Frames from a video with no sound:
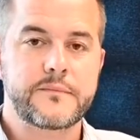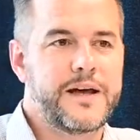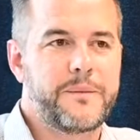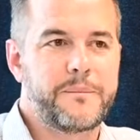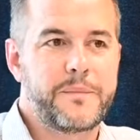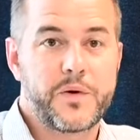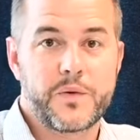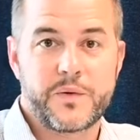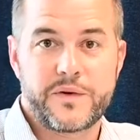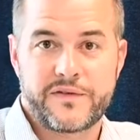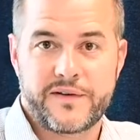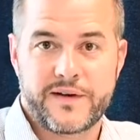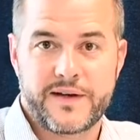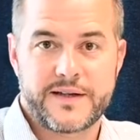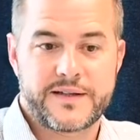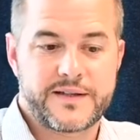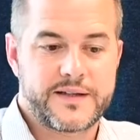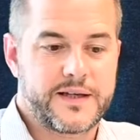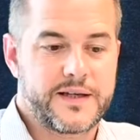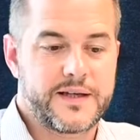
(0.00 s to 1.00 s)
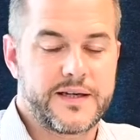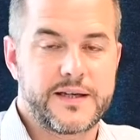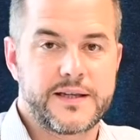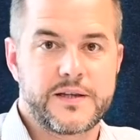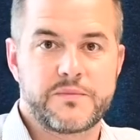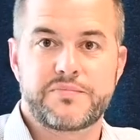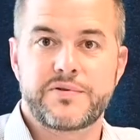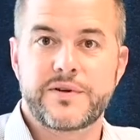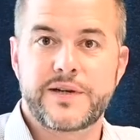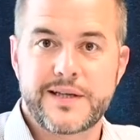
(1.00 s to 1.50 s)
But we've had
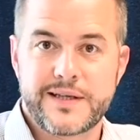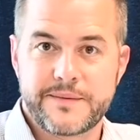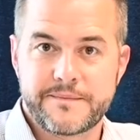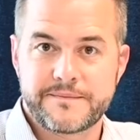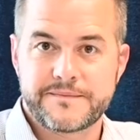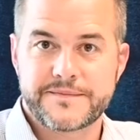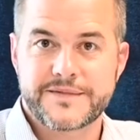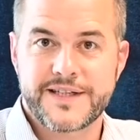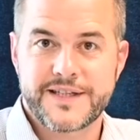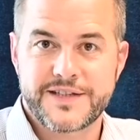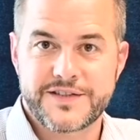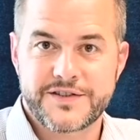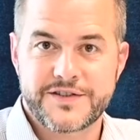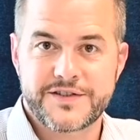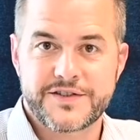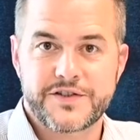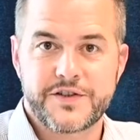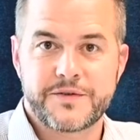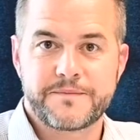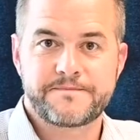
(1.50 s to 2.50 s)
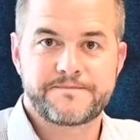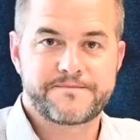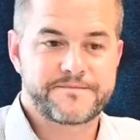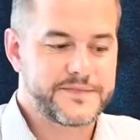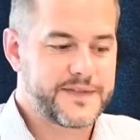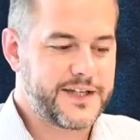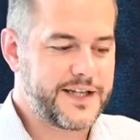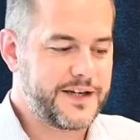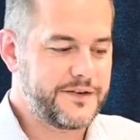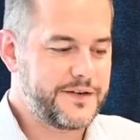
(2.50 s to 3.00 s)
the prelim tests done,
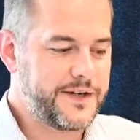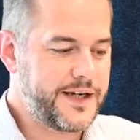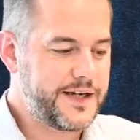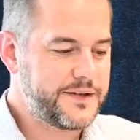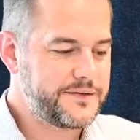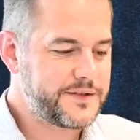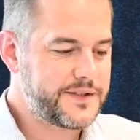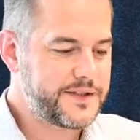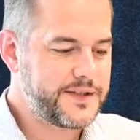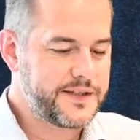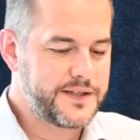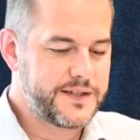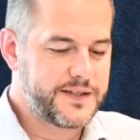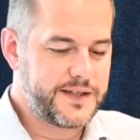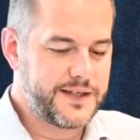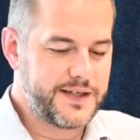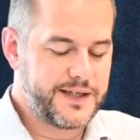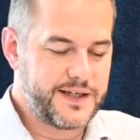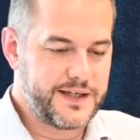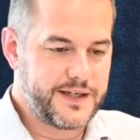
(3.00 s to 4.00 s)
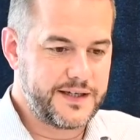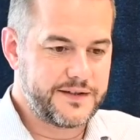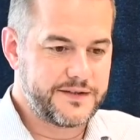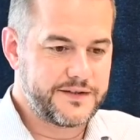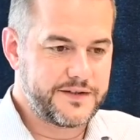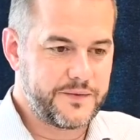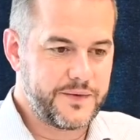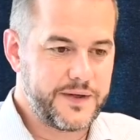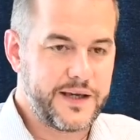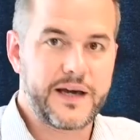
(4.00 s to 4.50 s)
carried out,
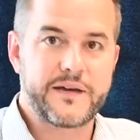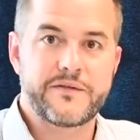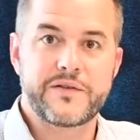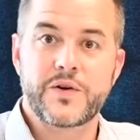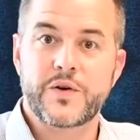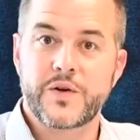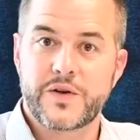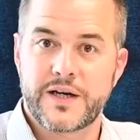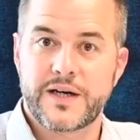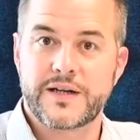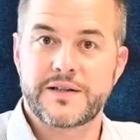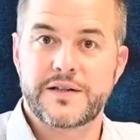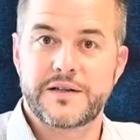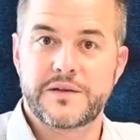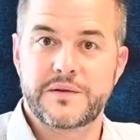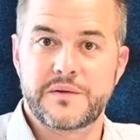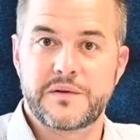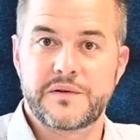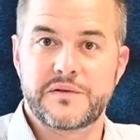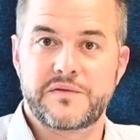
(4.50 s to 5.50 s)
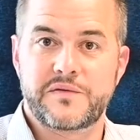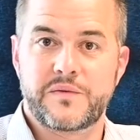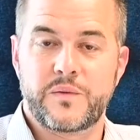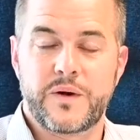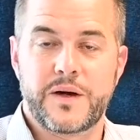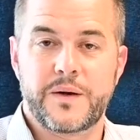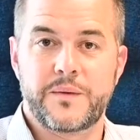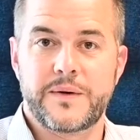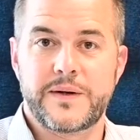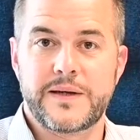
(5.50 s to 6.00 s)
and we have a good idea of
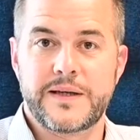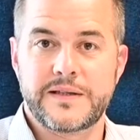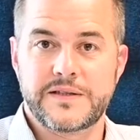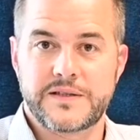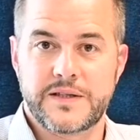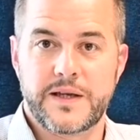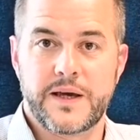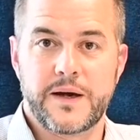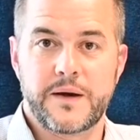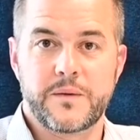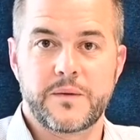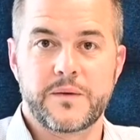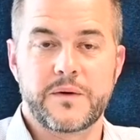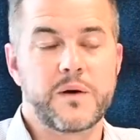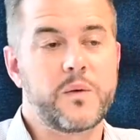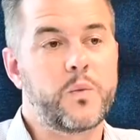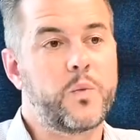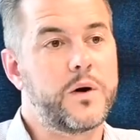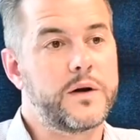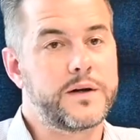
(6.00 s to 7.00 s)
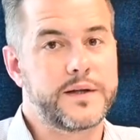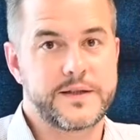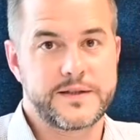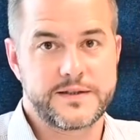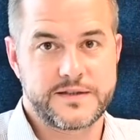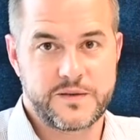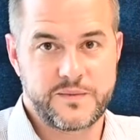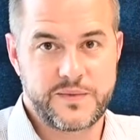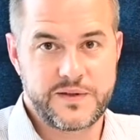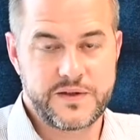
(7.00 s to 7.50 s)
where we need to go and what
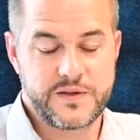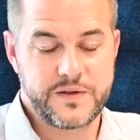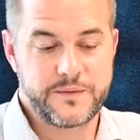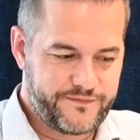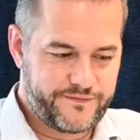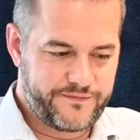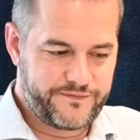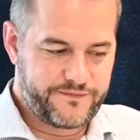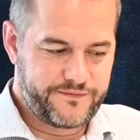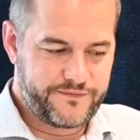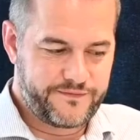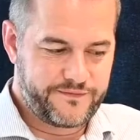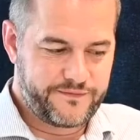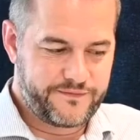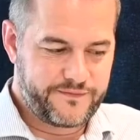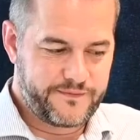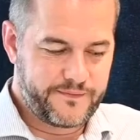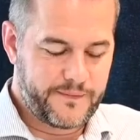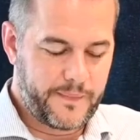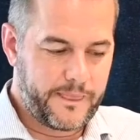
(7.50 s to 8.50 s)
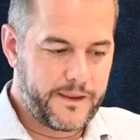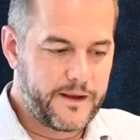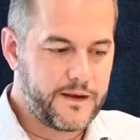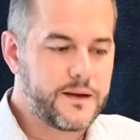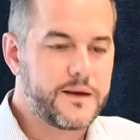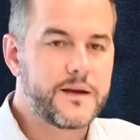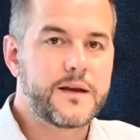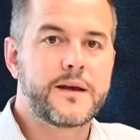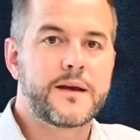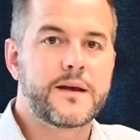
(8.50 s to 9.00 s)
needs to be done.
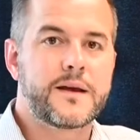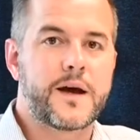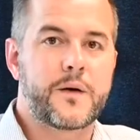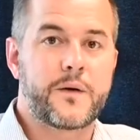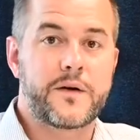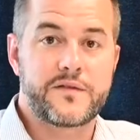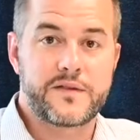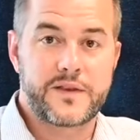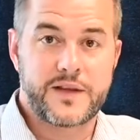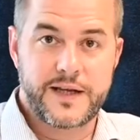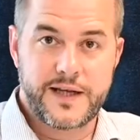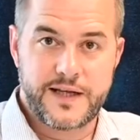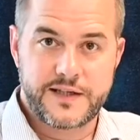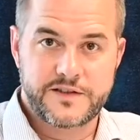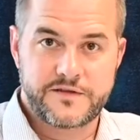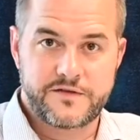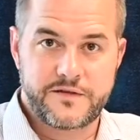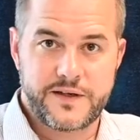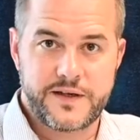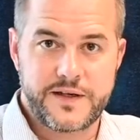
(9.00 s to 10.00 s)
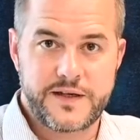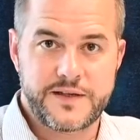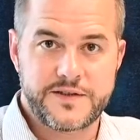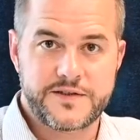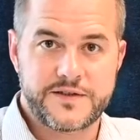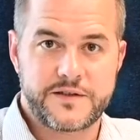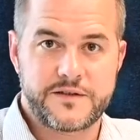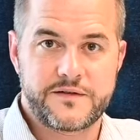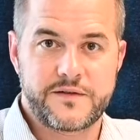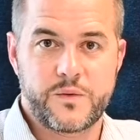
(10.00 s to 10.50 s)
However, the next
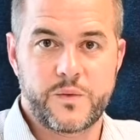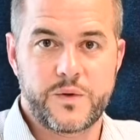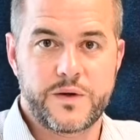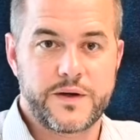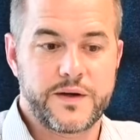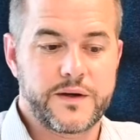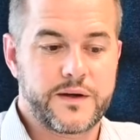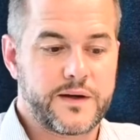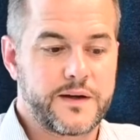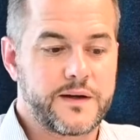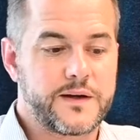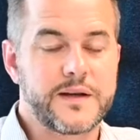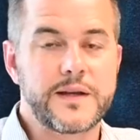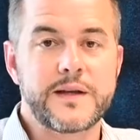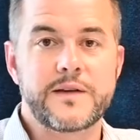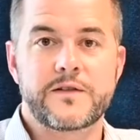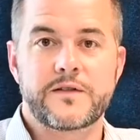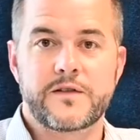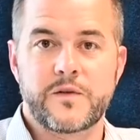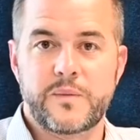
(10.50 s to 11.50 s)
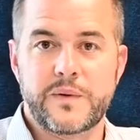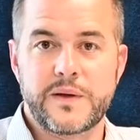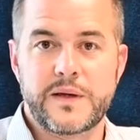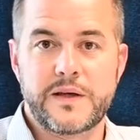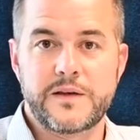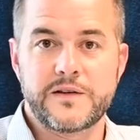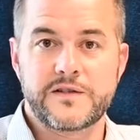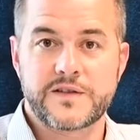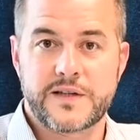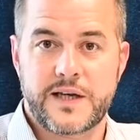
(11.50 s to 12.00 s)
phase of the work needs to
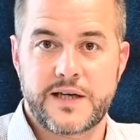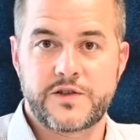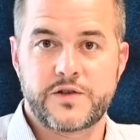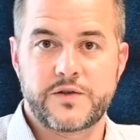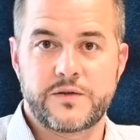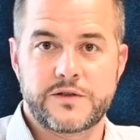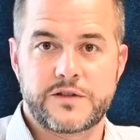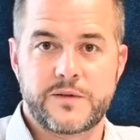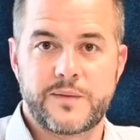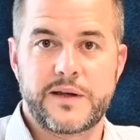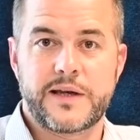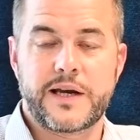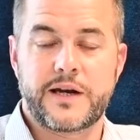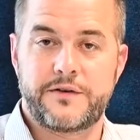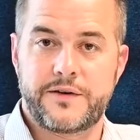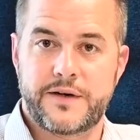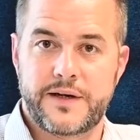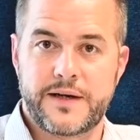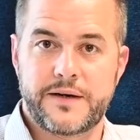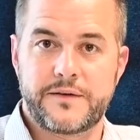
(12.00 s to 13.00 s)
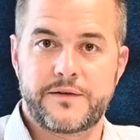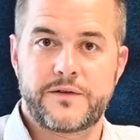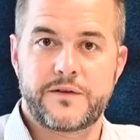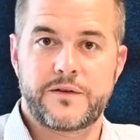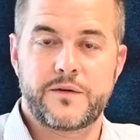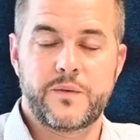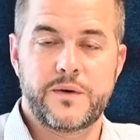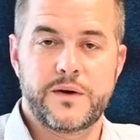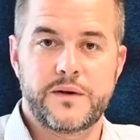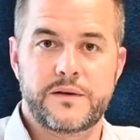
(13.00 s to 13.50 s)
be scheduled to be carried out
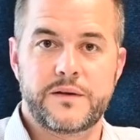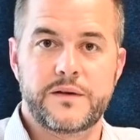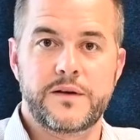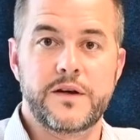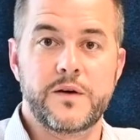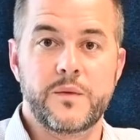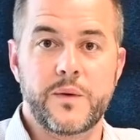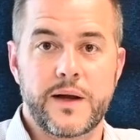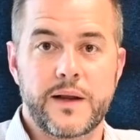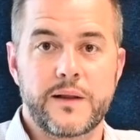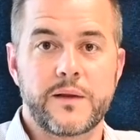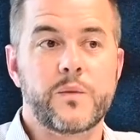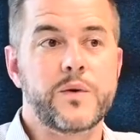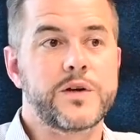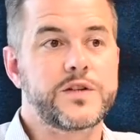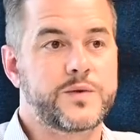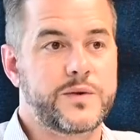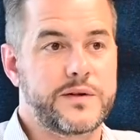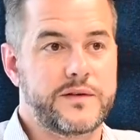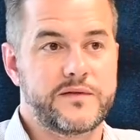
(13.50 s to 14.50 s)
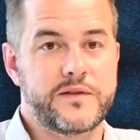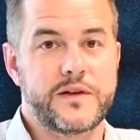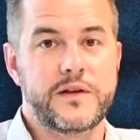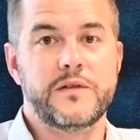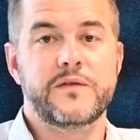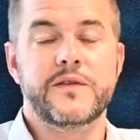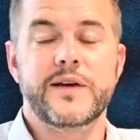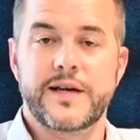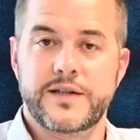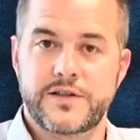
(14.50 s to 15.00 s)
with UL, which will
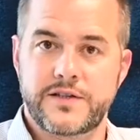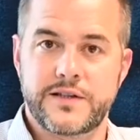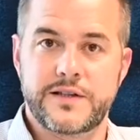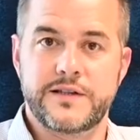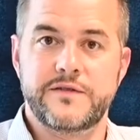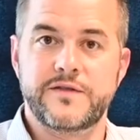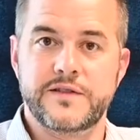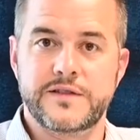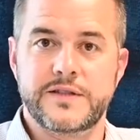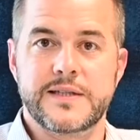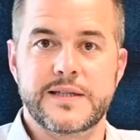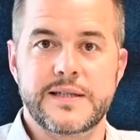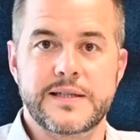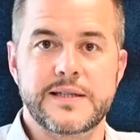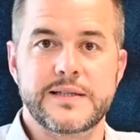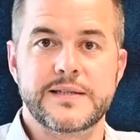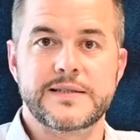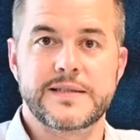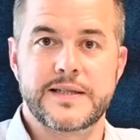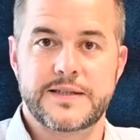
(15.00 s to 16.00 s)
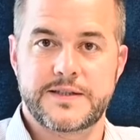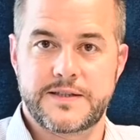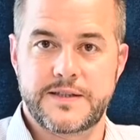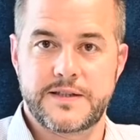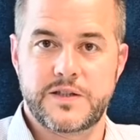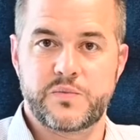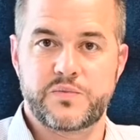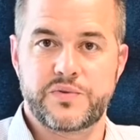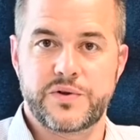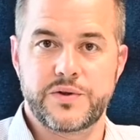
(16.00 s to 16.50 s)
involve actually physically testing
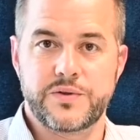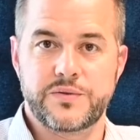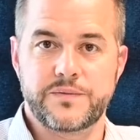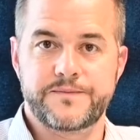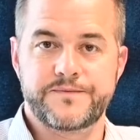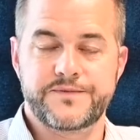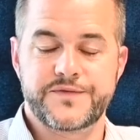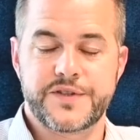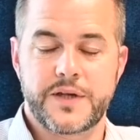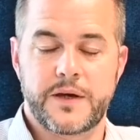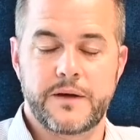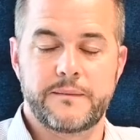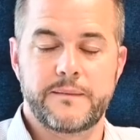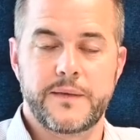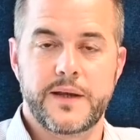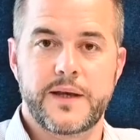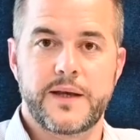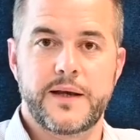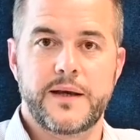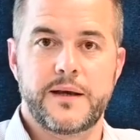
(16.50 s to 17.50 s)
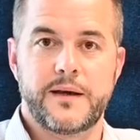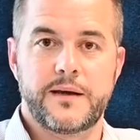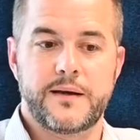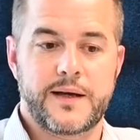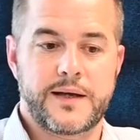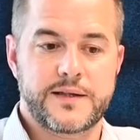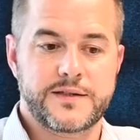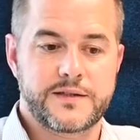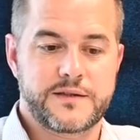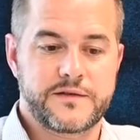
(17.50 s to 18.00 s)
the product. So
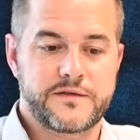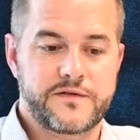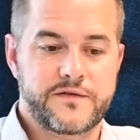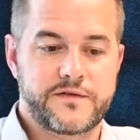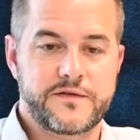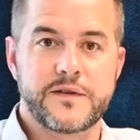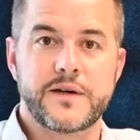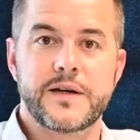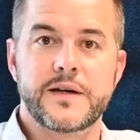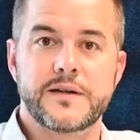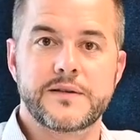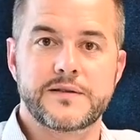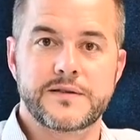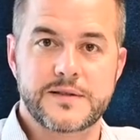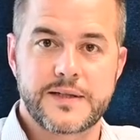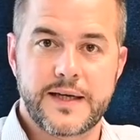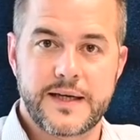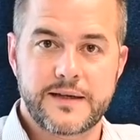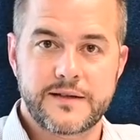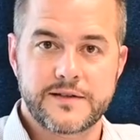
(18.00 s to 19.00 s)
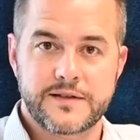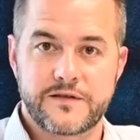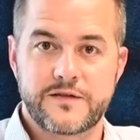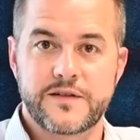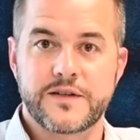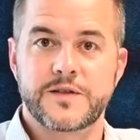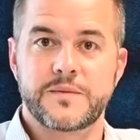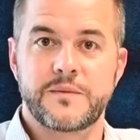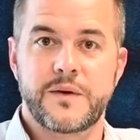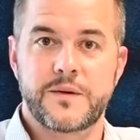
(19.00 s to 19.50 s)
as of today, as of
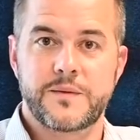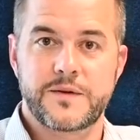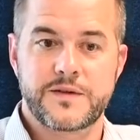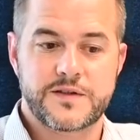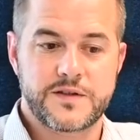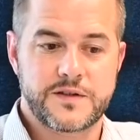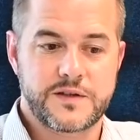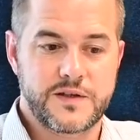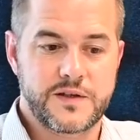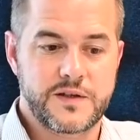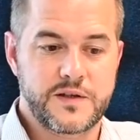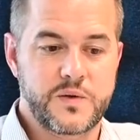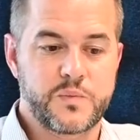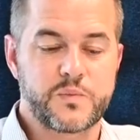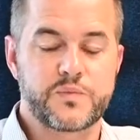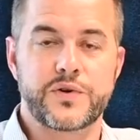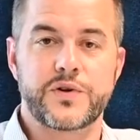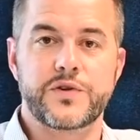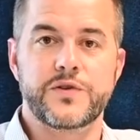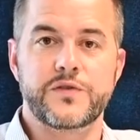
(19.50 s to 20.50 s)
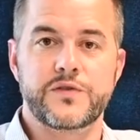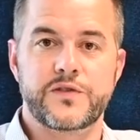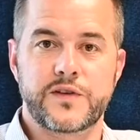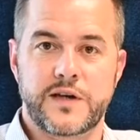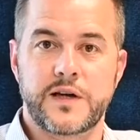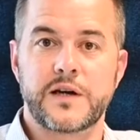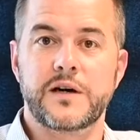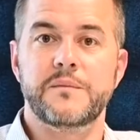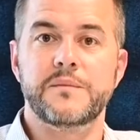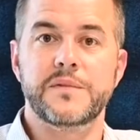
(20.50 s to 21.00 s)
this moment, the product
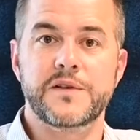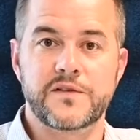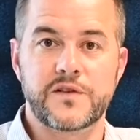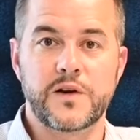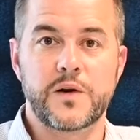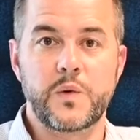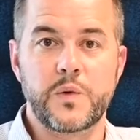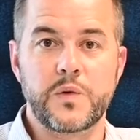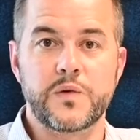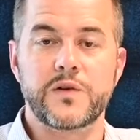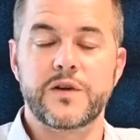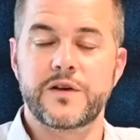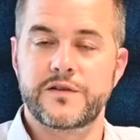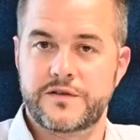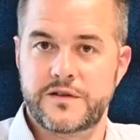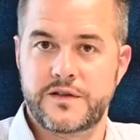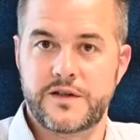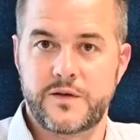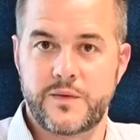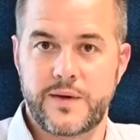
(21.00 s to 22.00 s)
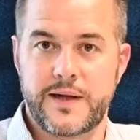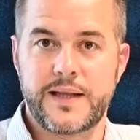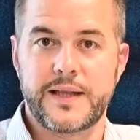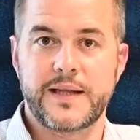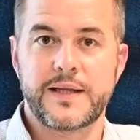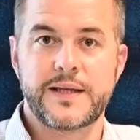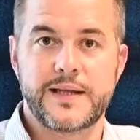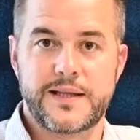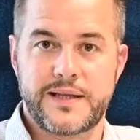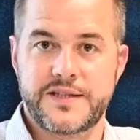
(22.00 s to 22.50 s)
can't be sold as a UL
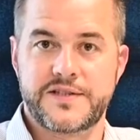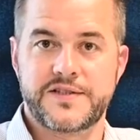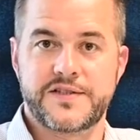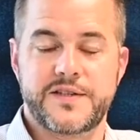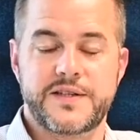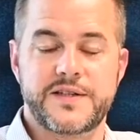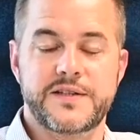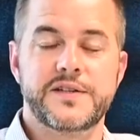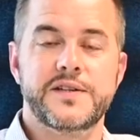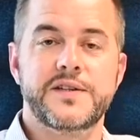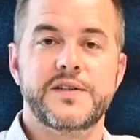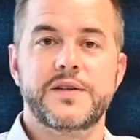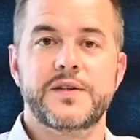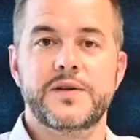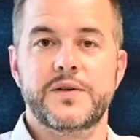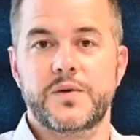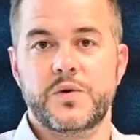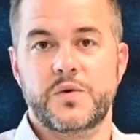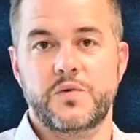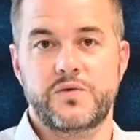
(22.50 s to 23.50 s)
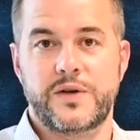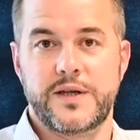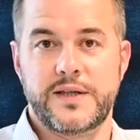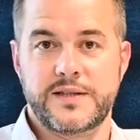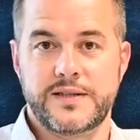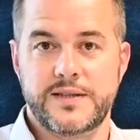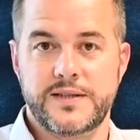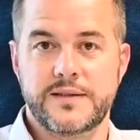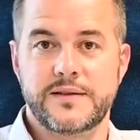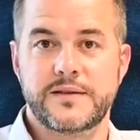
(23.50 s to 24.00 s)
listed or
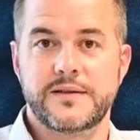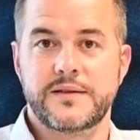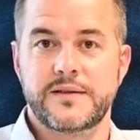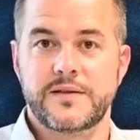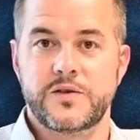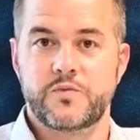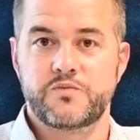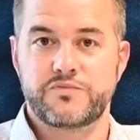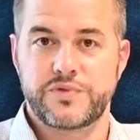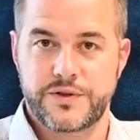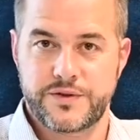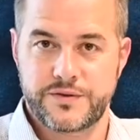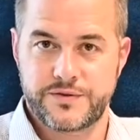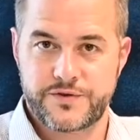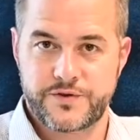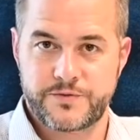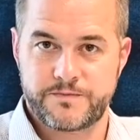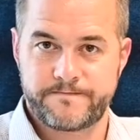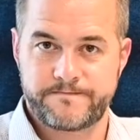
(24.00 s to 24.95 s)
rated product.